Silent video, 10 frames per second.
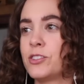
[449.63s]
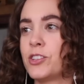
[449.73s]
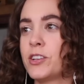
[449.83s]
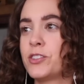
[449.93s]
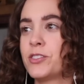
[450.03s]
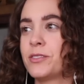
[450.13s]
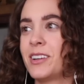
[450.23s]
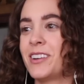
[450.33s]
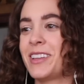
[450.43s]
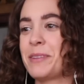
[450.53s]
the judge,
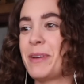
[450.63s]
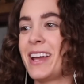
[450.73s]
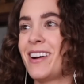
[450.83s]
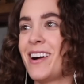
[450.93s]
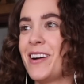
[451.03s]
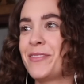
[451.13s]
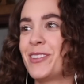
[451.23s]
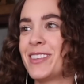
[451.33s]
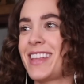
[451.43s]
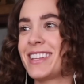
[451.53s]
are they paid off?
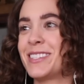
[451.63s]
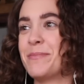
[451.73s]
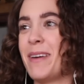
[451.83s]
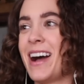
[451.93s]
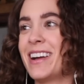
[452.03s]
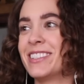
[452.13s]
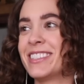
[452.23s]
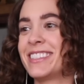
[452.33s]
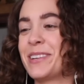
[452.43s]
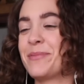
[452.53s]
That that smile
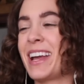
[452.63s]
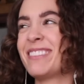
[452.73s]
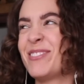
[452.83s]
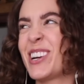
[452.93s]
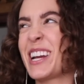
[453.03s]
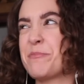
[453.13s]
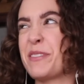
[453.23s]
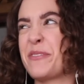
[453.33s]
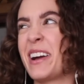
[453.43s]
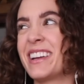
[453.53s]
just seemed like, we're gonna
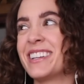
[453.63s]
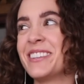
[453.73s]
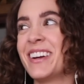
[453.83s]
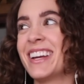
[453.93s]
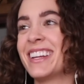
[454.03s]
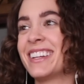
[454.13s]
be fine here, right?